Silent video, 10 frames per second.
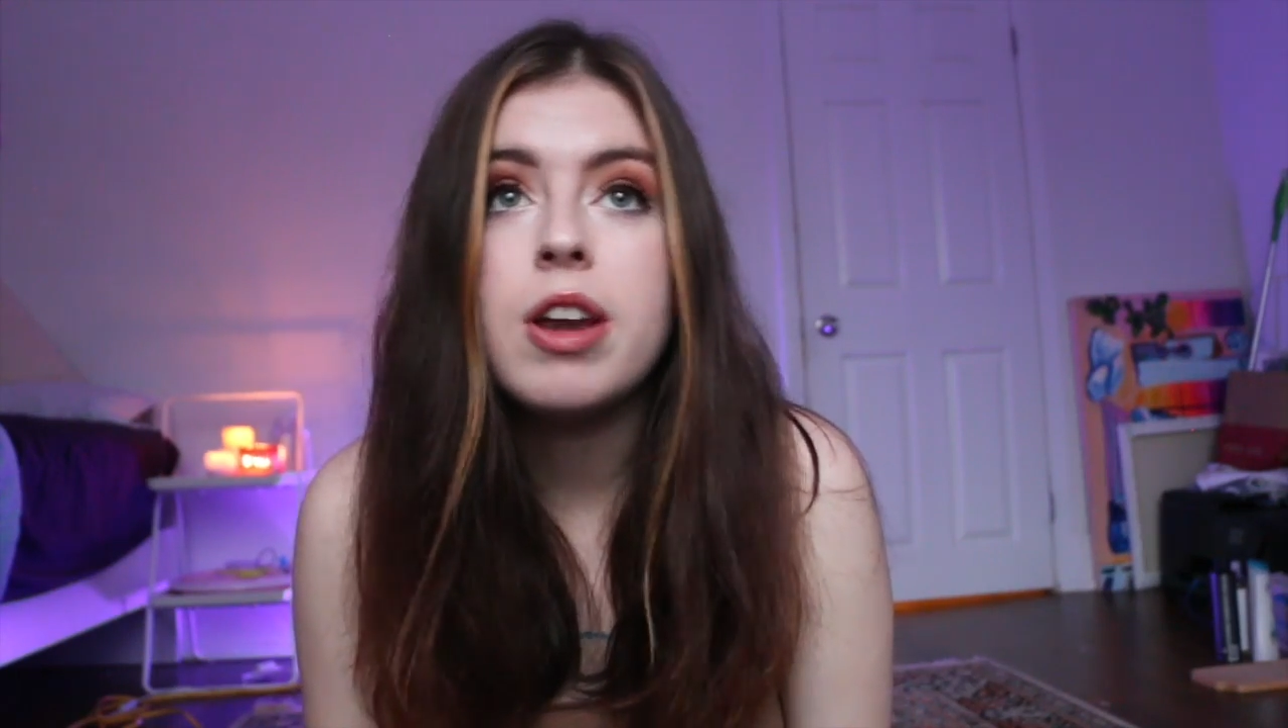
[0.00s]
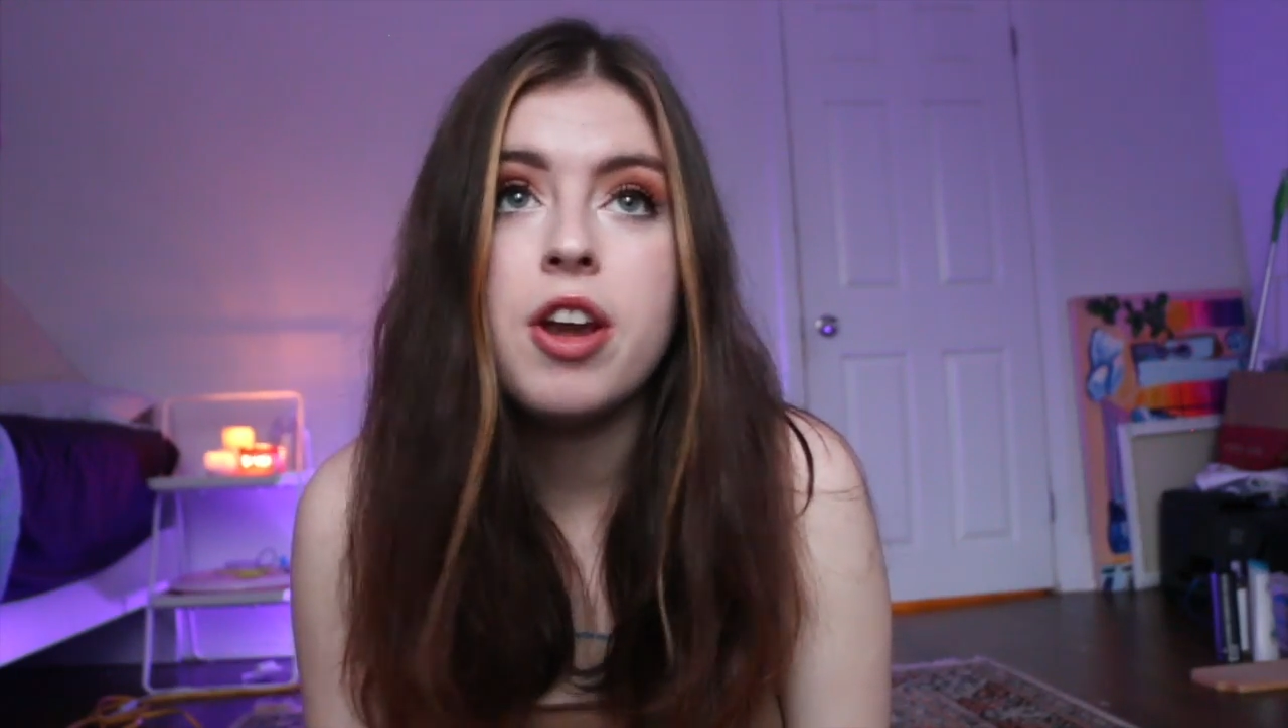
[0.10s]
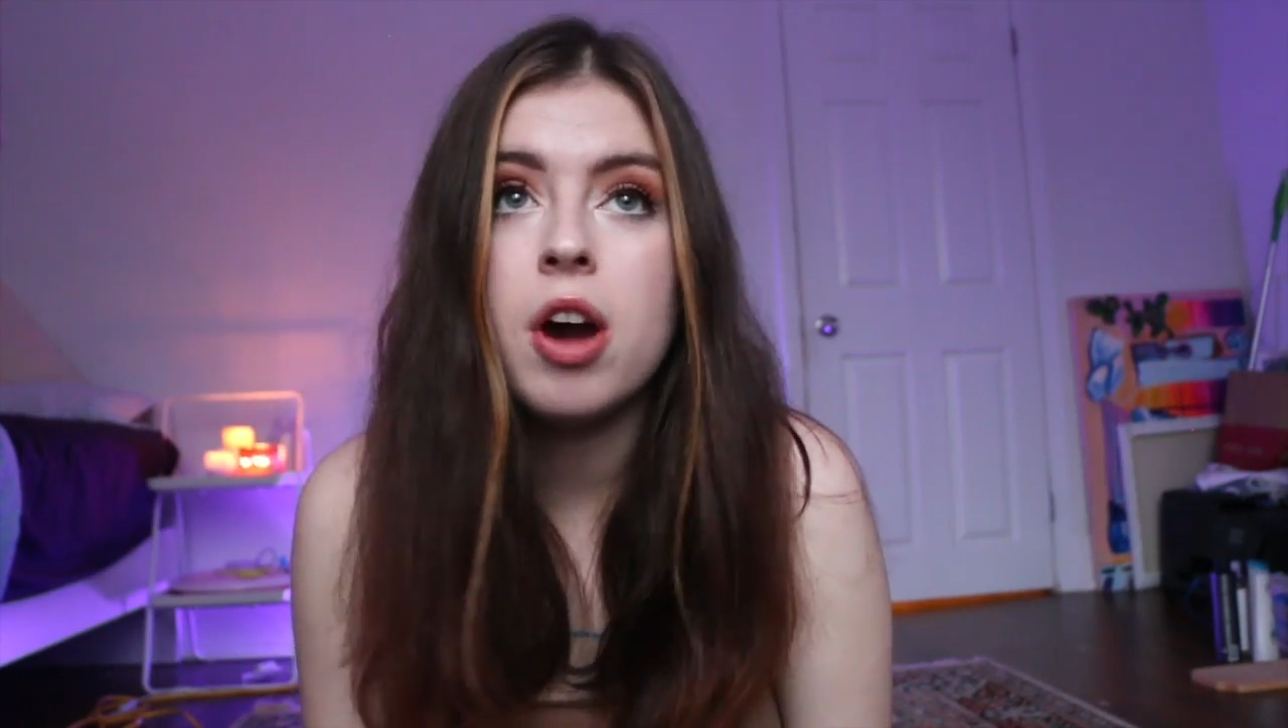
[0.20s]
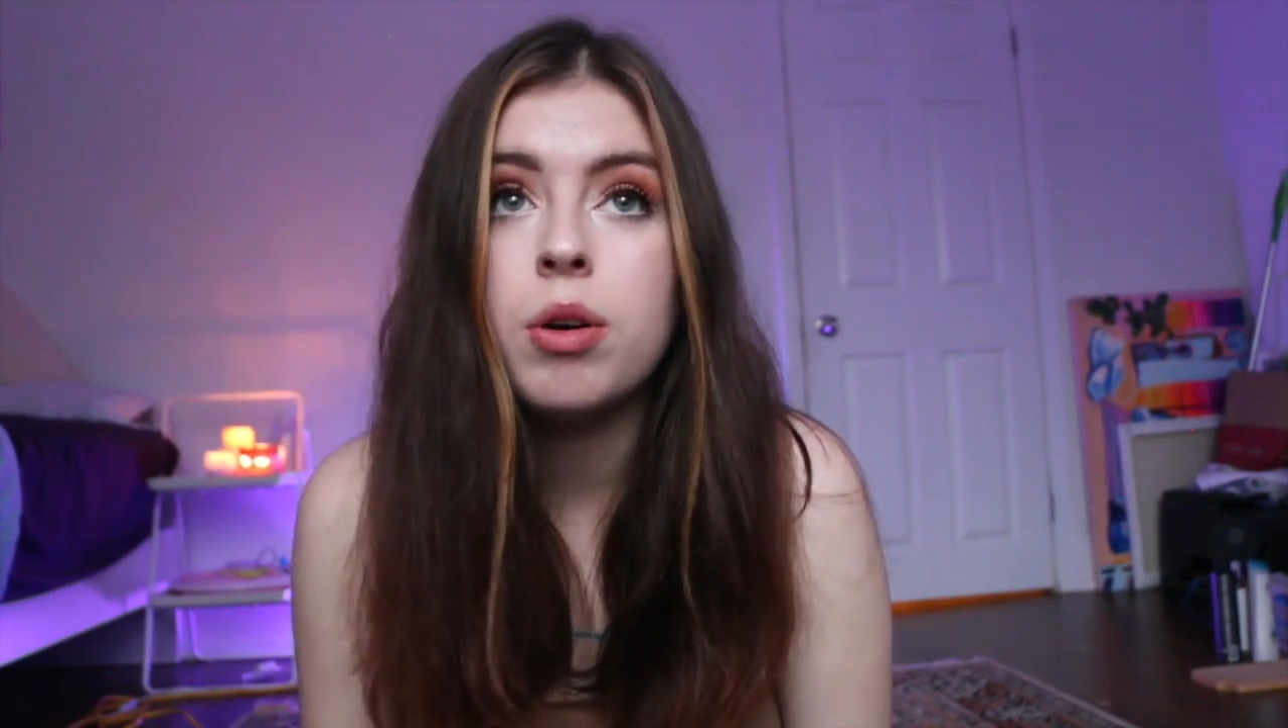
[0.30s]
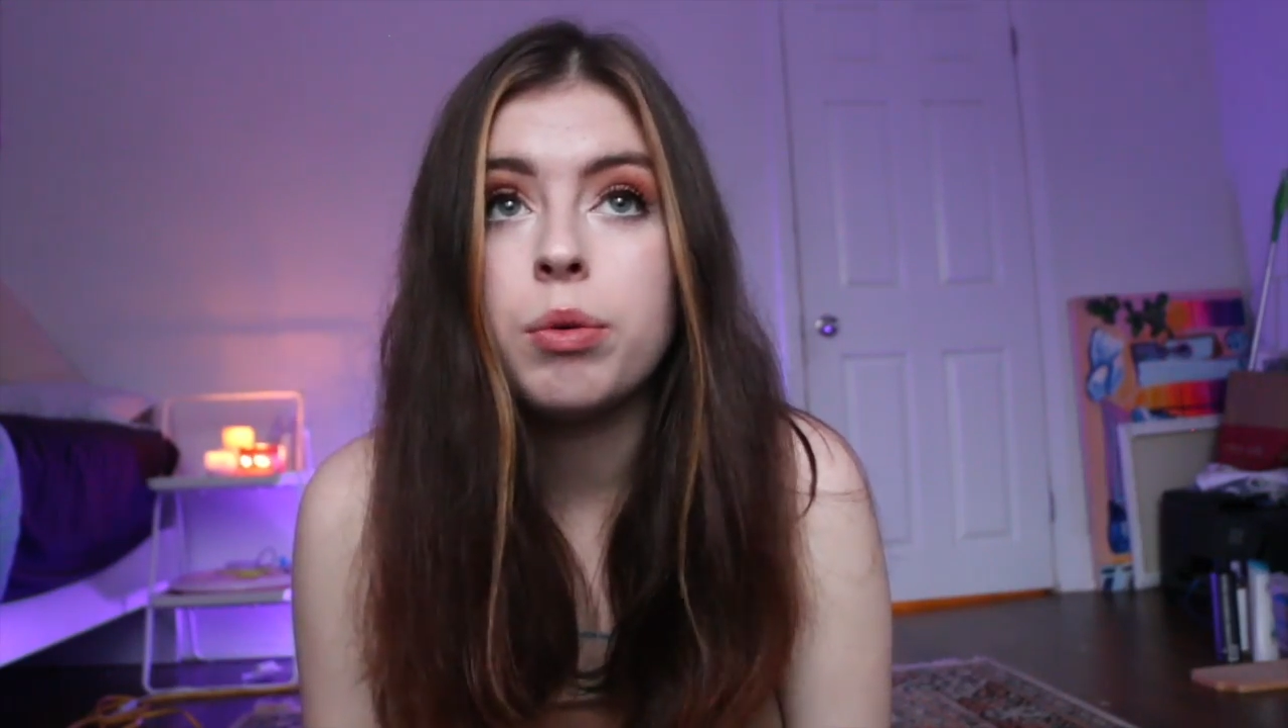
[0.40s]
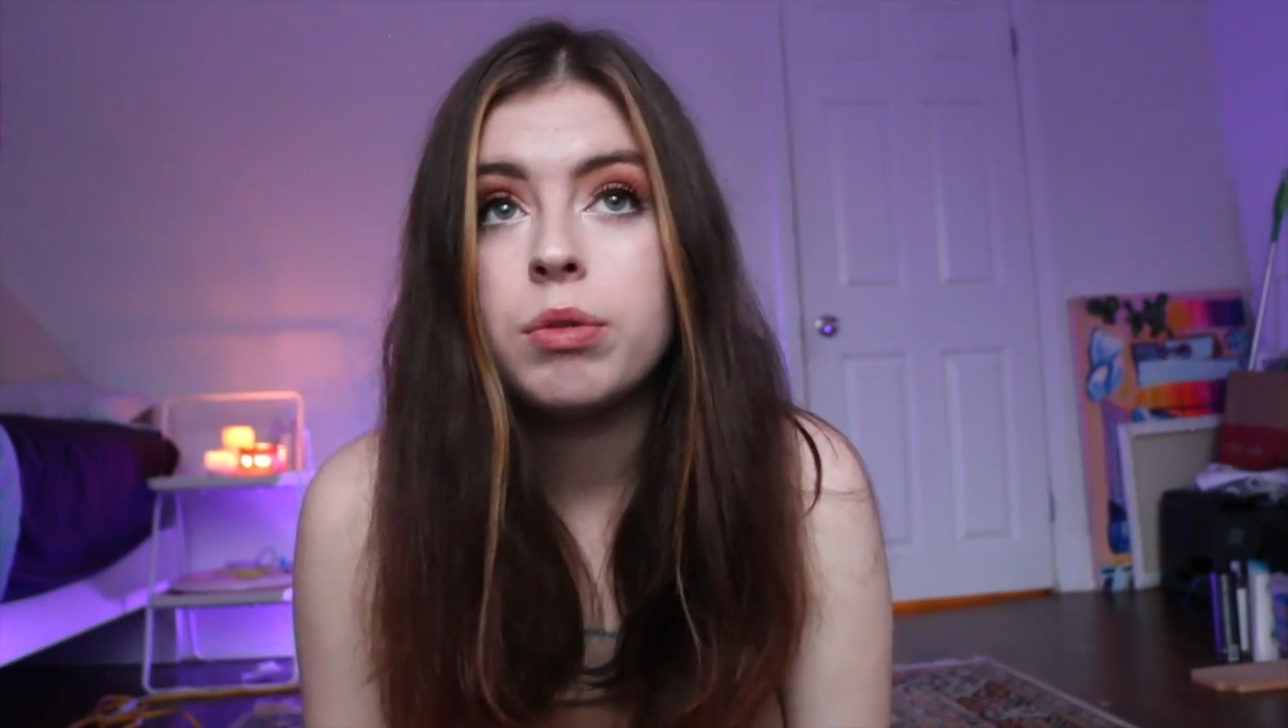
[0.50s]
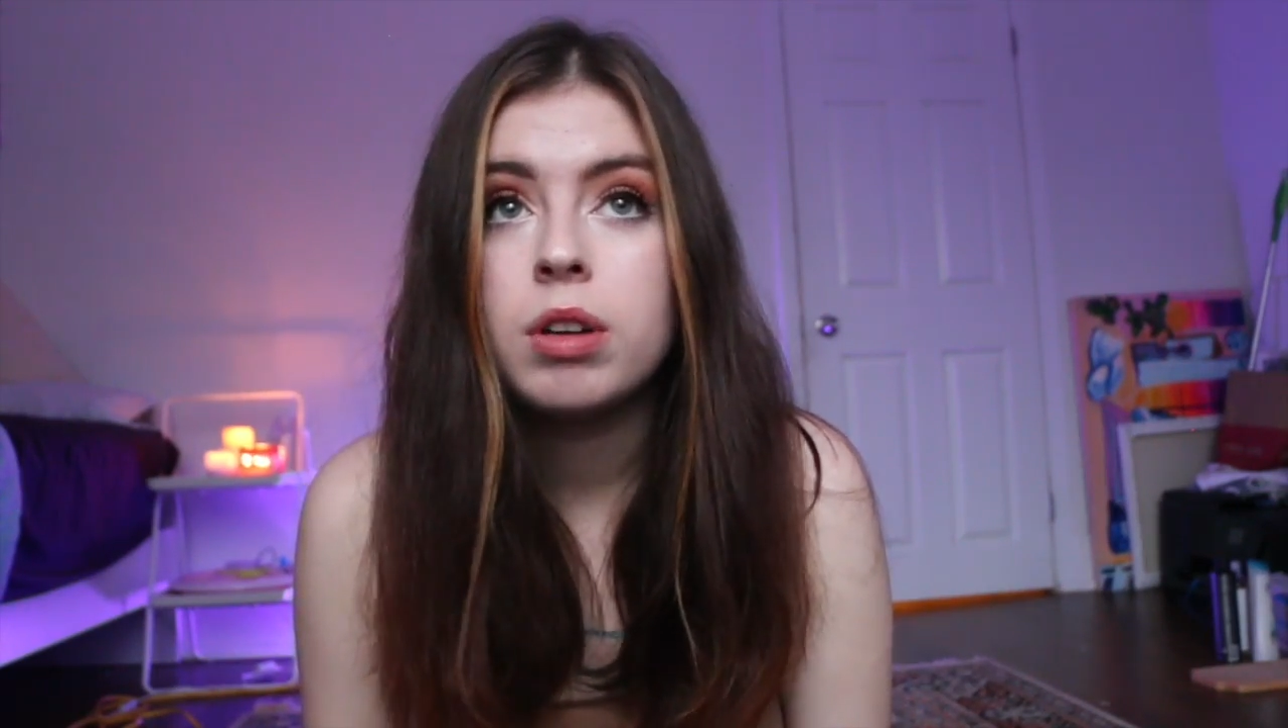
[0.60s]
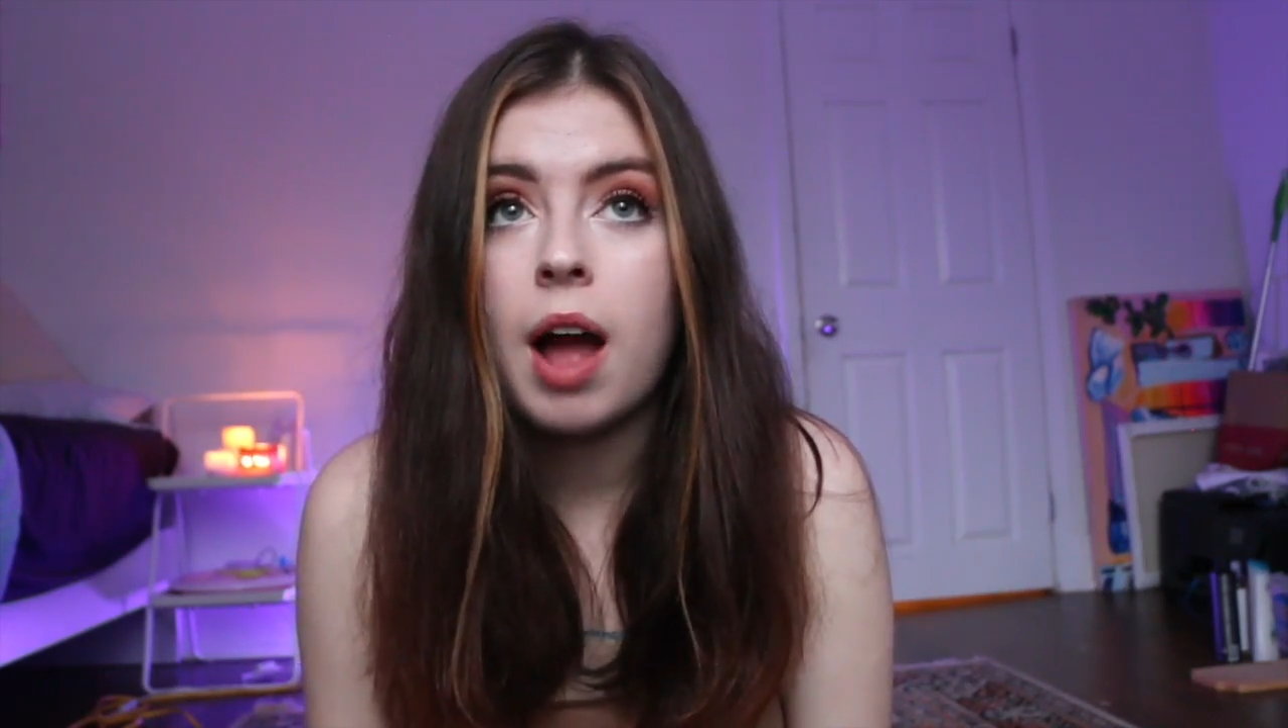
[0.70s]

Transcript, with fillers: No,